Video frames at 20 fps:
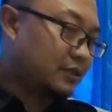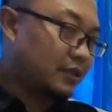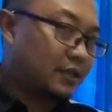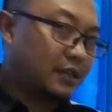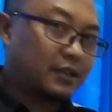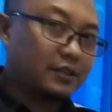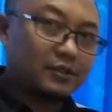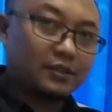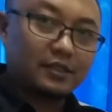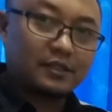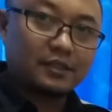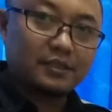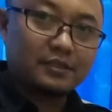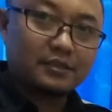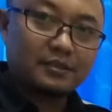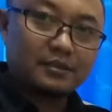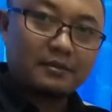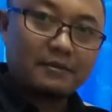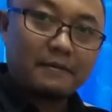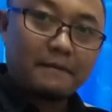engine
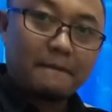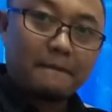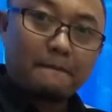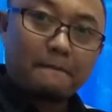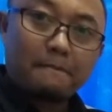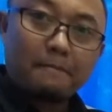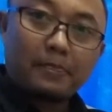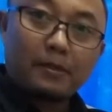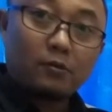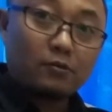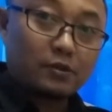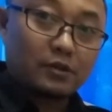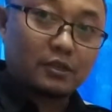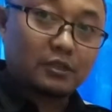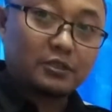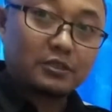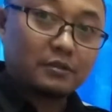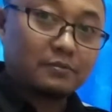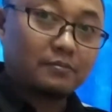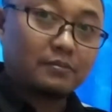is
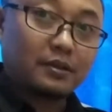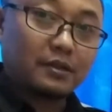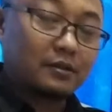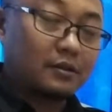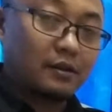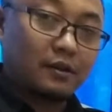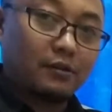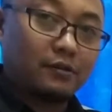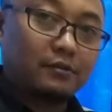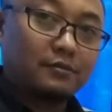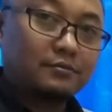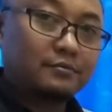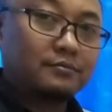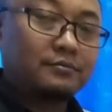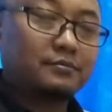worse, but no.